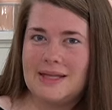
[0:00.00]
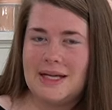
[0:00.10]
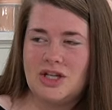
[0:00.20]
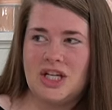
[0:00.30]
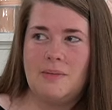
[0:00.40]

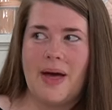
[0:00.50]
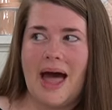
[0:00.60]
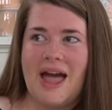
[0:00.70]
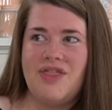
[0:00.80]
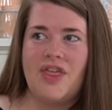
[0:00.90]
attention, but
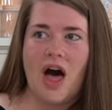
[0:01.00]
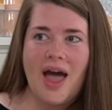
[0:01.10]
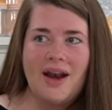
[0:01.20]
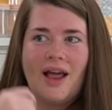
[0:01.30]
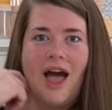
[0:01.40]
I
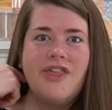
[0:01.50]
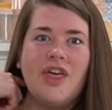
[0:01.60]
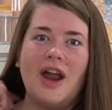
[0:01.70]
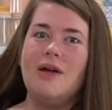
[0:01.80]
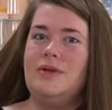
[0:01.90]
thought I
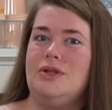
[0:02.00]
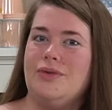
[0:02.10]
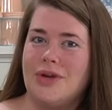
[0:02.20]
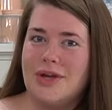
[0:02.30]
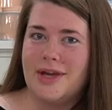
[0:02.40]
thought I was
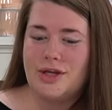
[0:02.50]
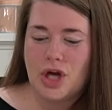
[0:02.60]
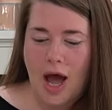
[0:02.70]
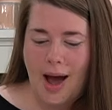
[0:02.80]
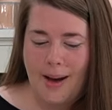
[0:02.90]
doing a good
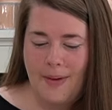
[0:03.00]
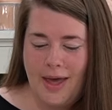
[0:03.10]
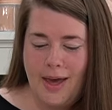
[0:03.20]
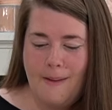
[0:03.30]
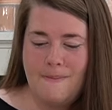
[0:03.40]
job
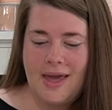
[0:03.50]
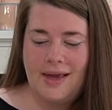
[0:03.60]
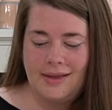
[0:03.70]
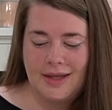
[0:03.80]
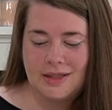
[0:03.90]

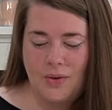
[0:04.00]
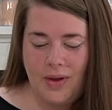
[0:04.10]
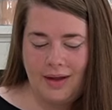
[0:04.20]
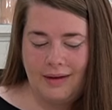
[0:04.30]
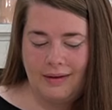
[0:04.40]
making this
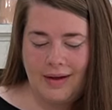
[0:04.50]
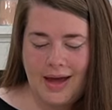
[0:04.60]
quilt